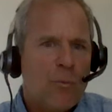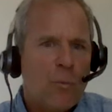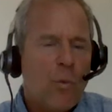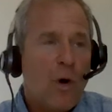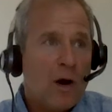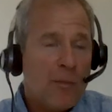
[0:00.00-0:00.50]

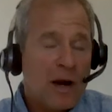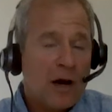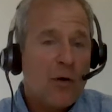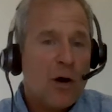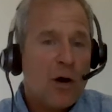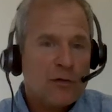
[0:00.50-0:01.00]
want to
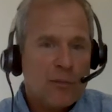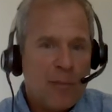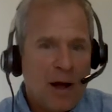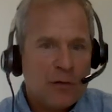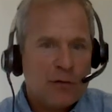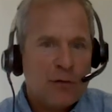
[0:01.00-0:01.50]
make large
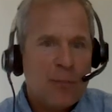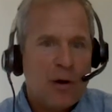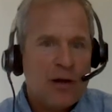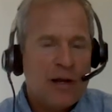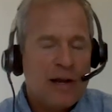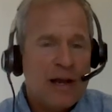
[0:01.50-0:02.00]
amounts of
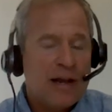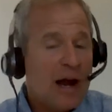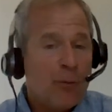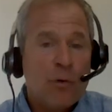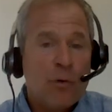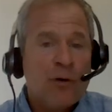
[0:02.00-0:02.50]
money, and
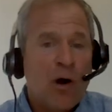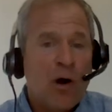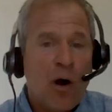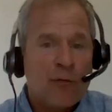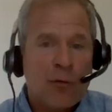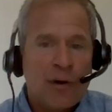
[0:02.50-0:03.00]
I wouldn't
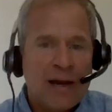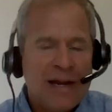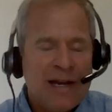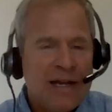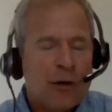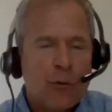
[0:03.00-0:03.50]
offer
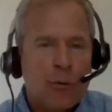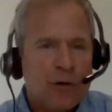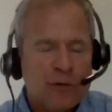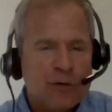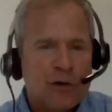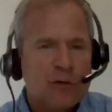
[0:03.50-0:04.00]
any
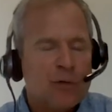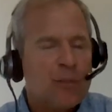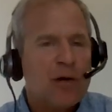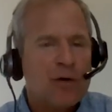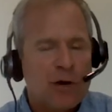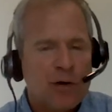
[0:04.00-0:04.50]
criticism
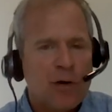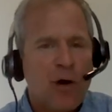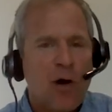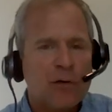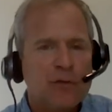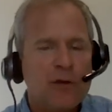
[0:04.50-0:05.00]
of it at
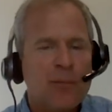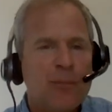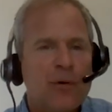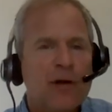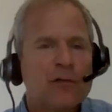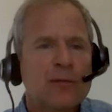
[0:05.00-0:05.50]
all.
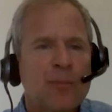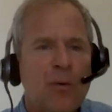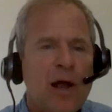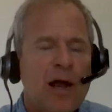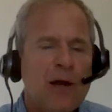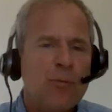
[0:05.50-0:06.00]
Simply
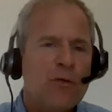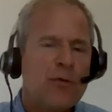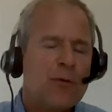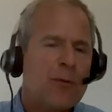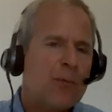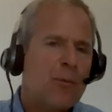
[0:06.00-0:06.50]
explain what
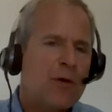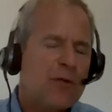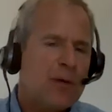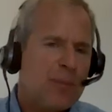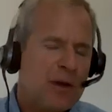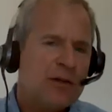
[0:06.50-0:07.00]
the, what
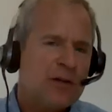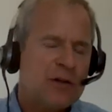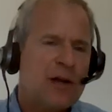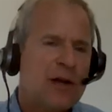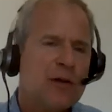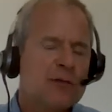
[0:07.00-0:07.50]
the opinion
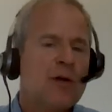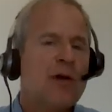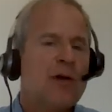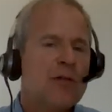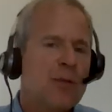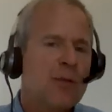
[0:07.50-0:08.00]
is
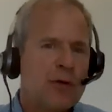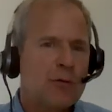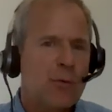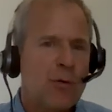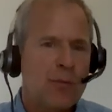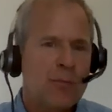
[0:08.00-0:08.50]
from this
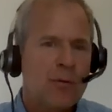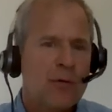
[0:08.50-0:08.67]
group,